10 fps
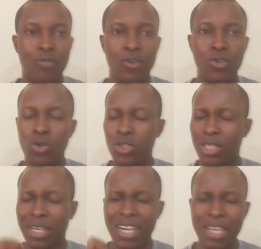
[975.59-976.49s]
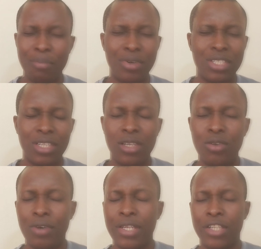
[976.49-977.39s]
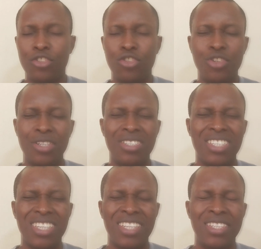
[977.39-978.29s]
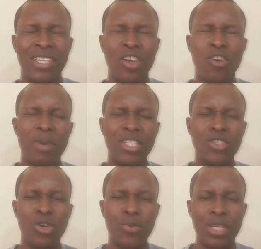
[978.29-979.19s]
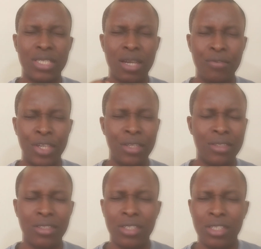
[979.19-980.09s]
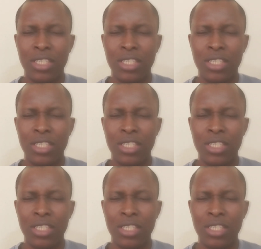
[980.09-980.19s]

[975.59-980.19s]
For those crying presently over their children, the Almighty God will intervene.